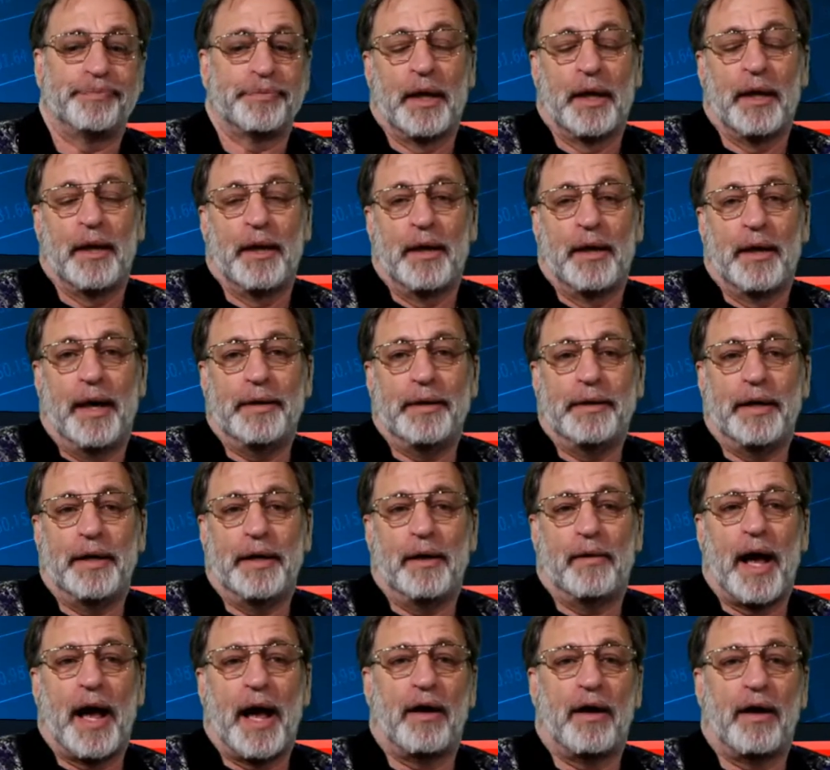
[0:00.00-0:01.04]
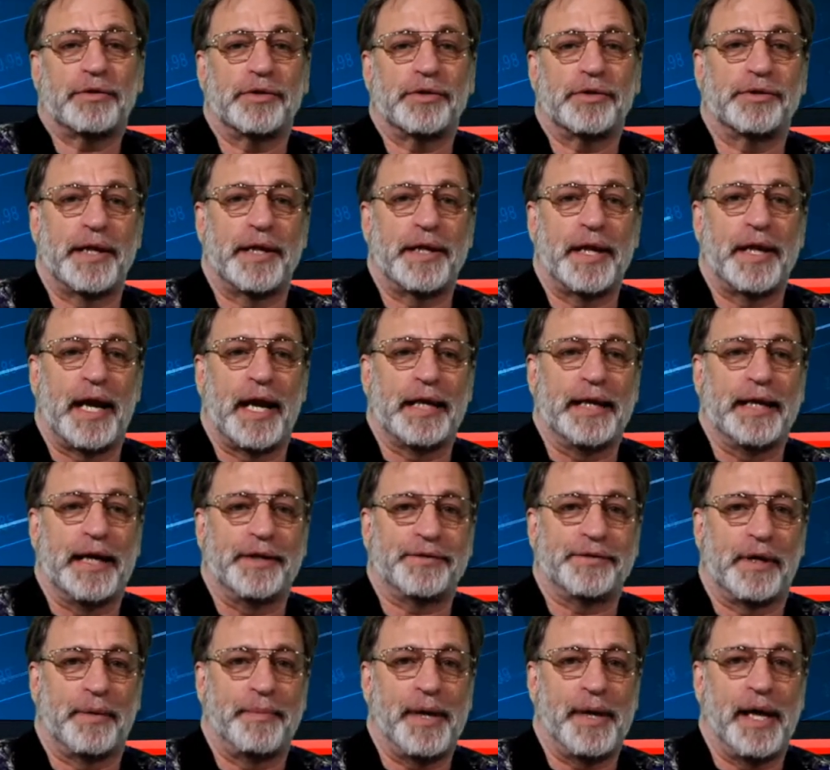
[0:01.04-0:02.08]
And, you know, I also said that I think it's going to
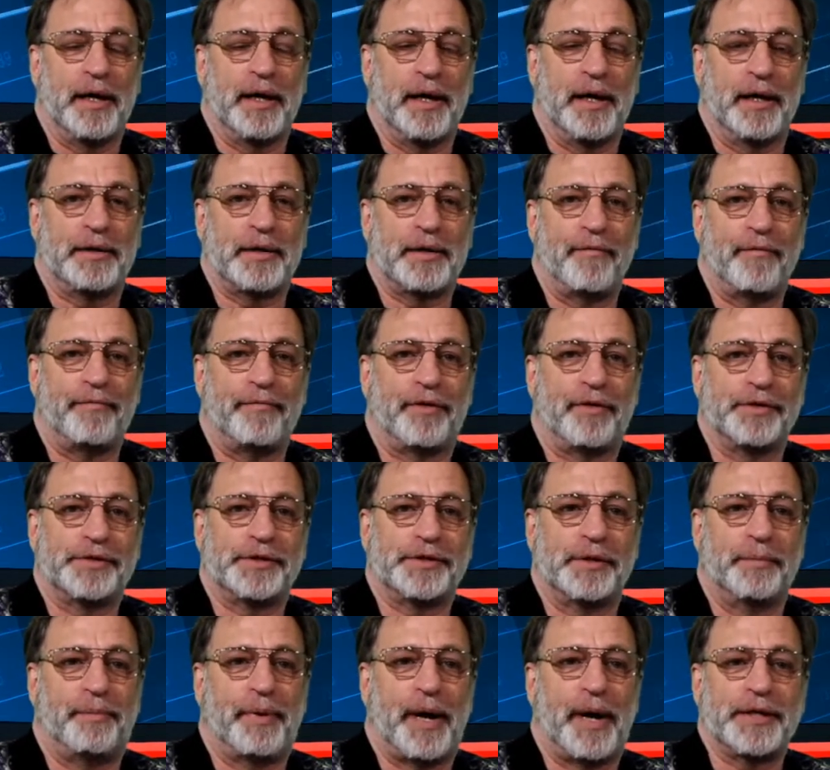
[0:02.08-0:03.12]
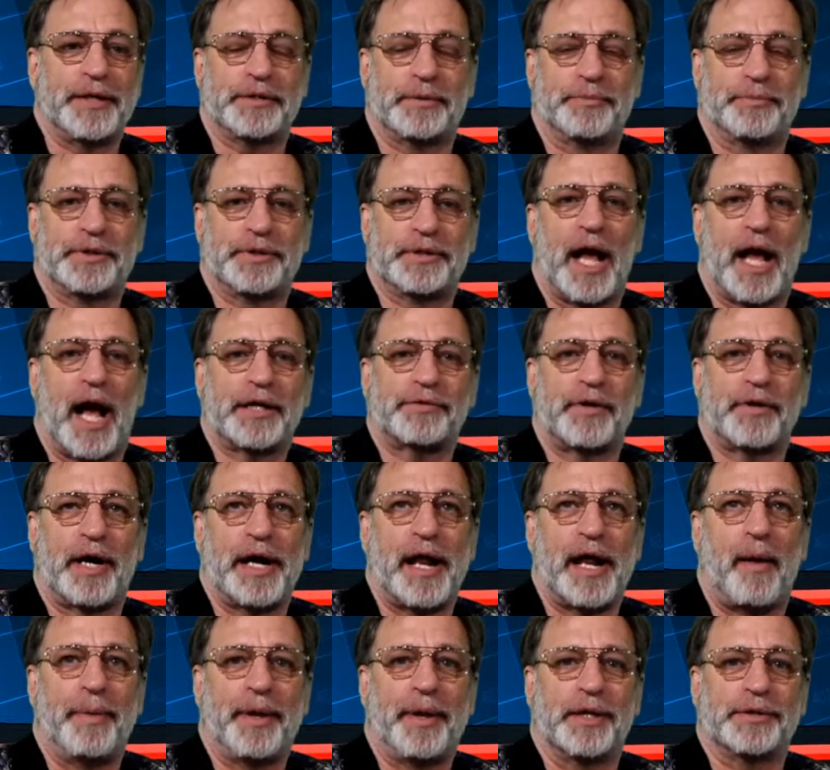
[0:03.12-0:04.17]
be a good time for us to buy some stocks right now
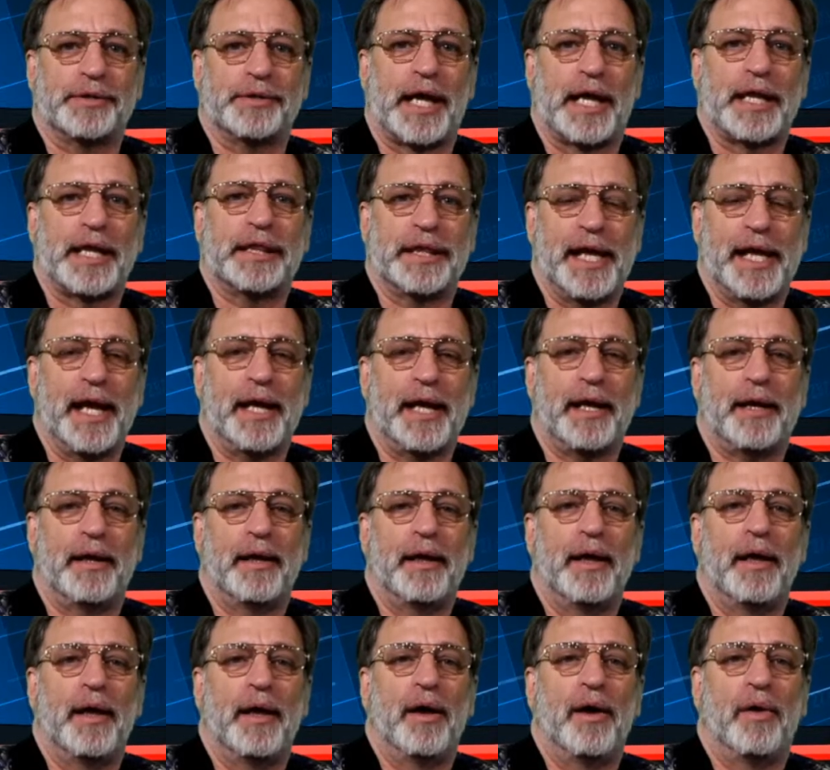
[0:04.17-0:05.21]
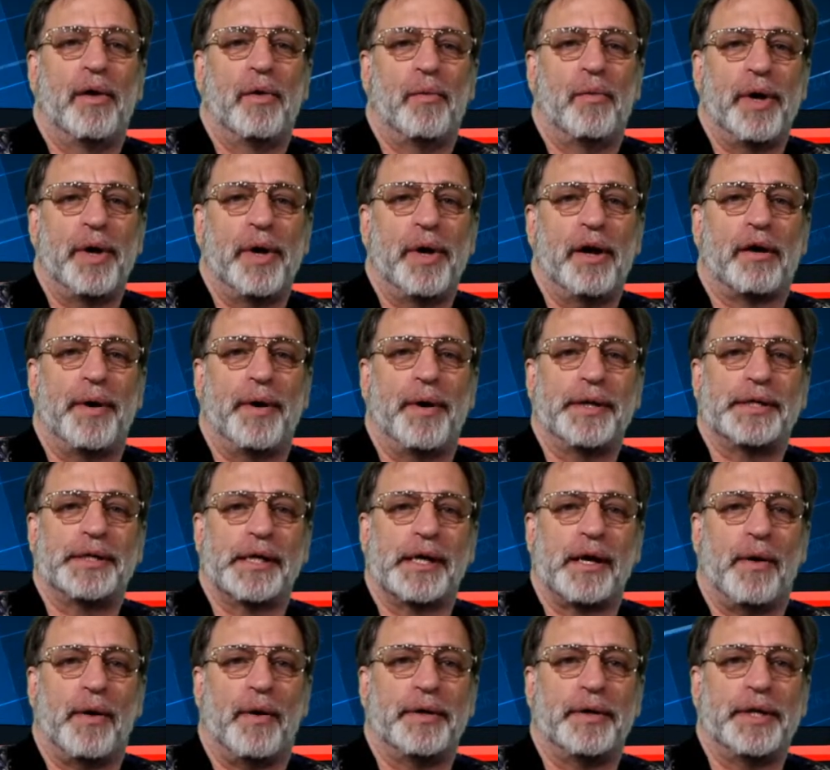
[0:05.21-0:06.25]
because I think we are going to go on
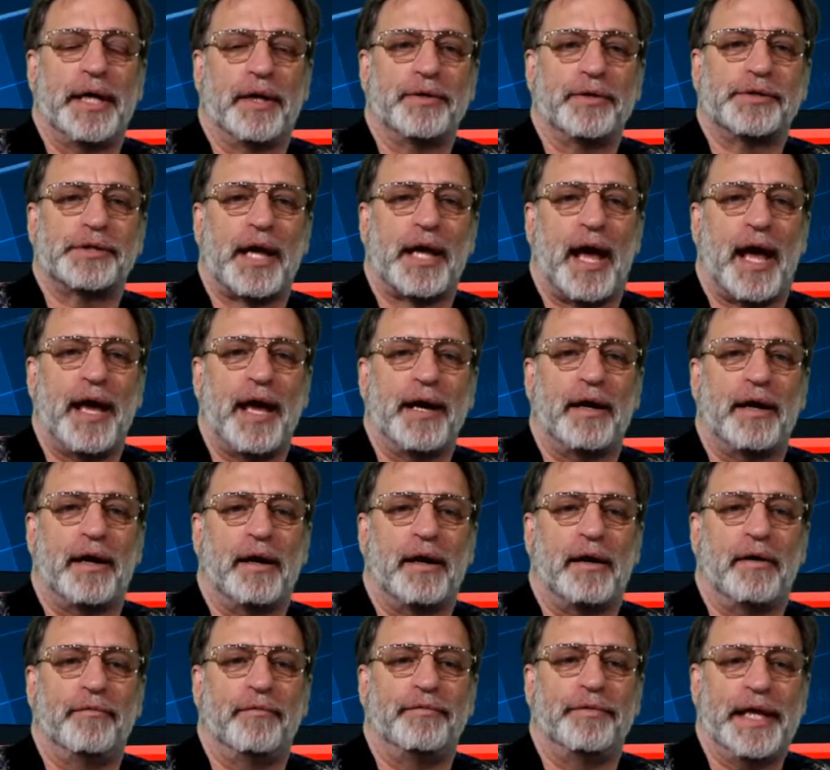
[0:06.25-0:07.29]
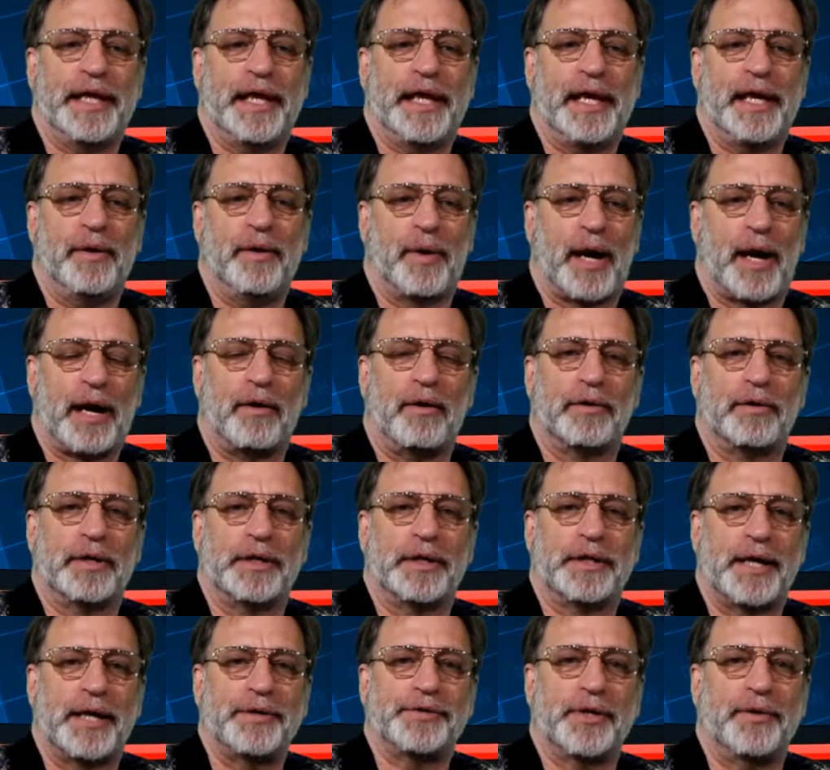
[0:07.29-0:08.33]
the other side of the, what I call the dead
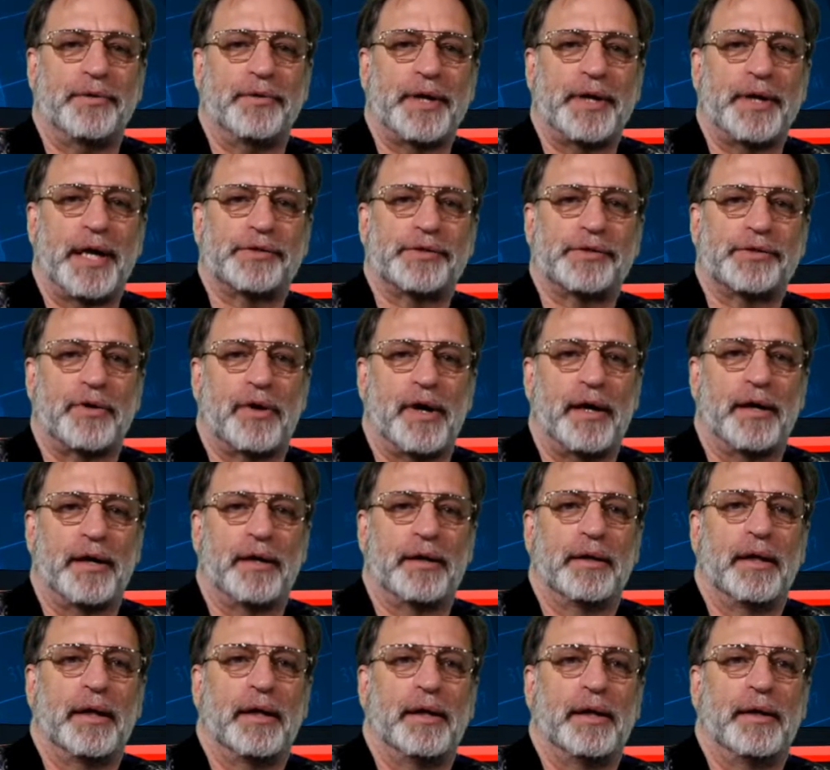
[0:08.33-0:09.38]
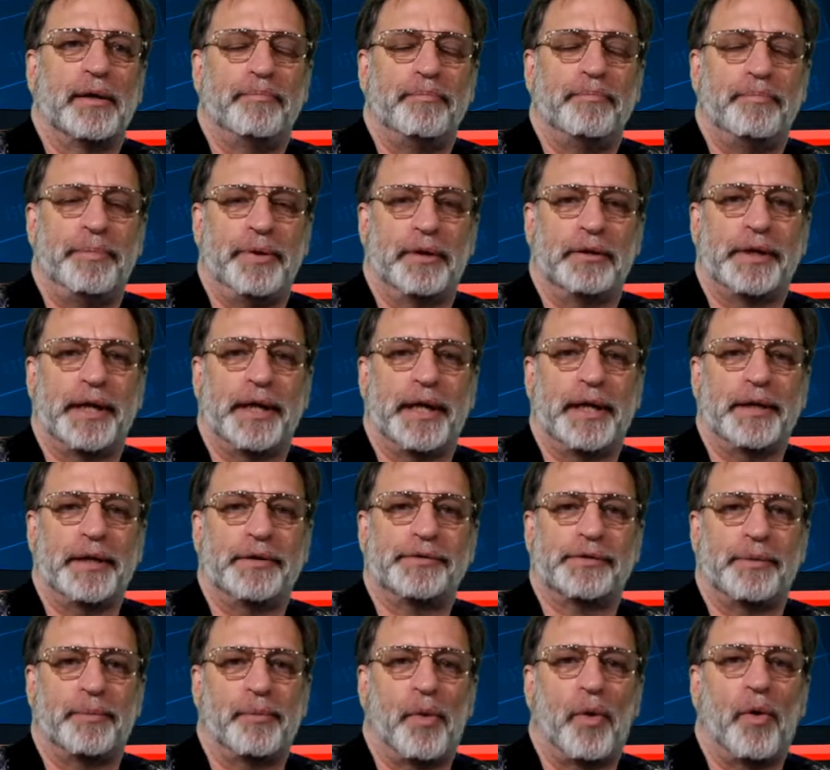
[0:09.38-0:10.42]
zone, and start building some
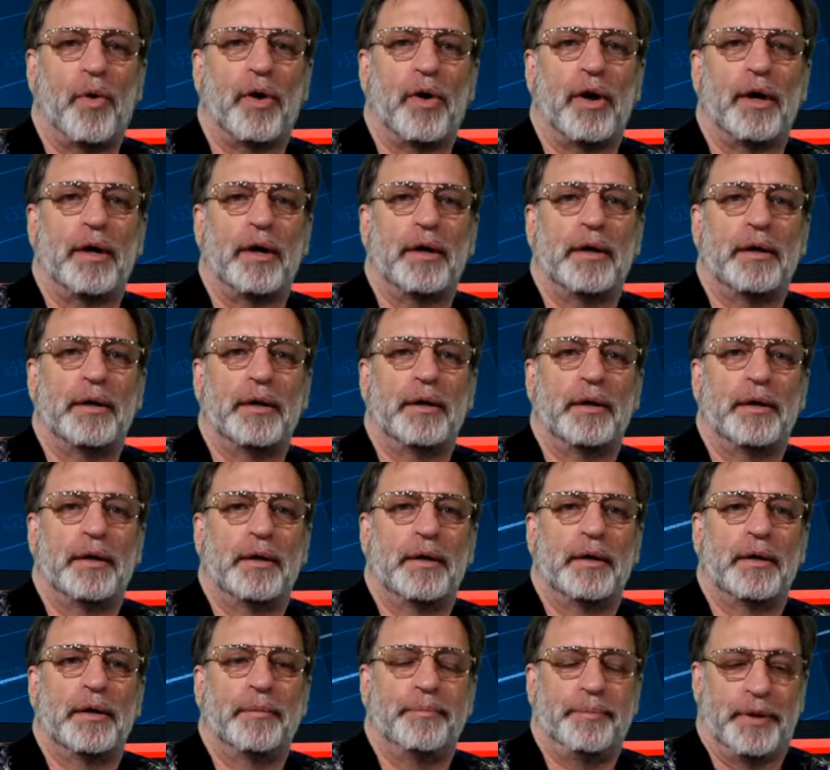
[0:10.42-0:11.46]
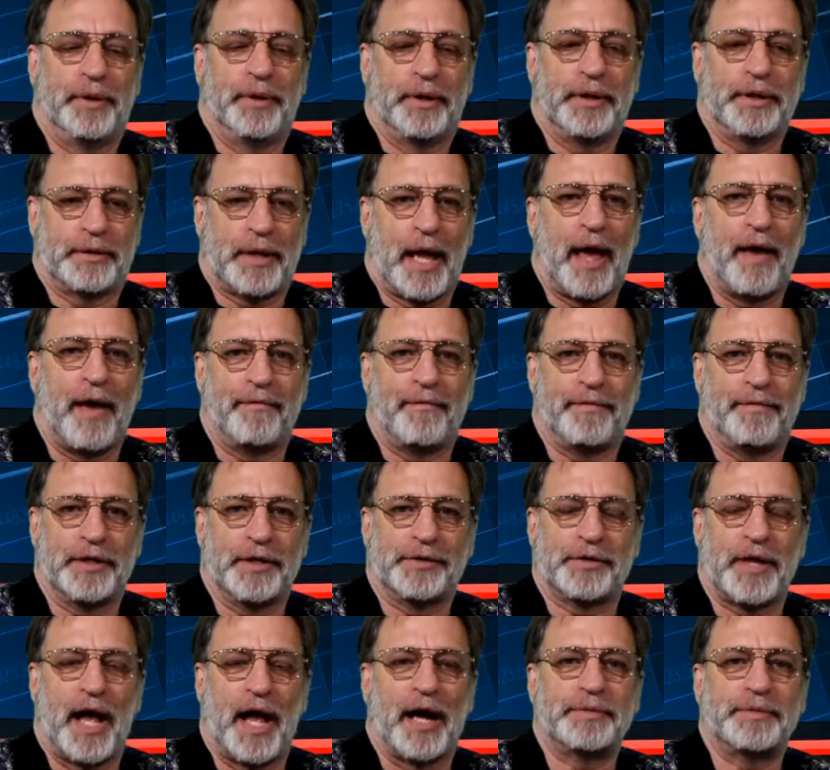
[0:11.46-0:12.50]
more having the
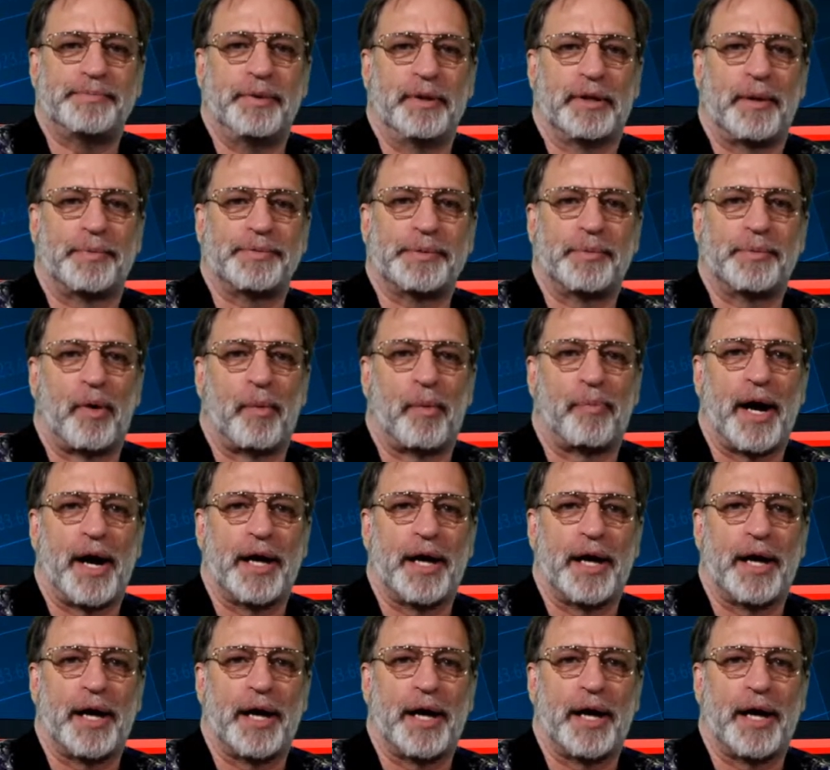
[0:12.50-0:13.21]
stocks build up some more prices.